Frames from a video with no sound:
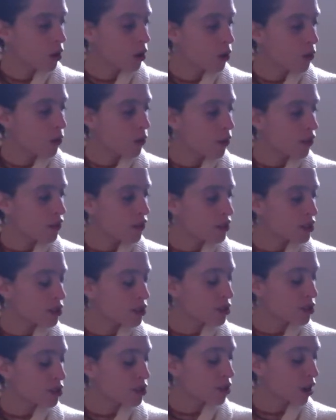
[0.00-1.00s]
We have
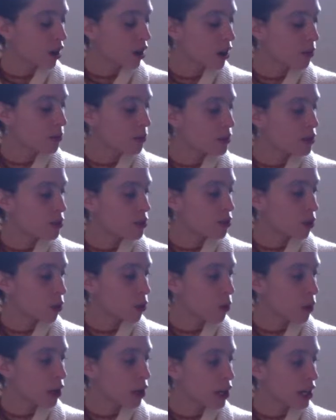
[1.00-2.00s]
Star, which is
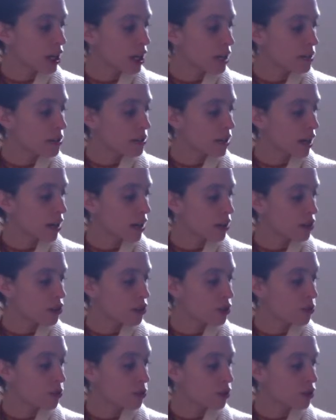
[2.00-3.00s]
Aquarius energy,
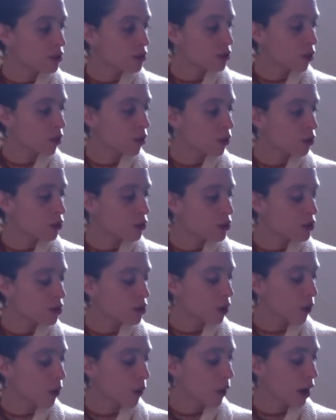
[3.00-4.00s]
which is
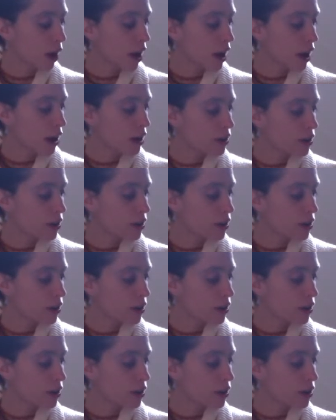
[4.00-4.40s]
also air.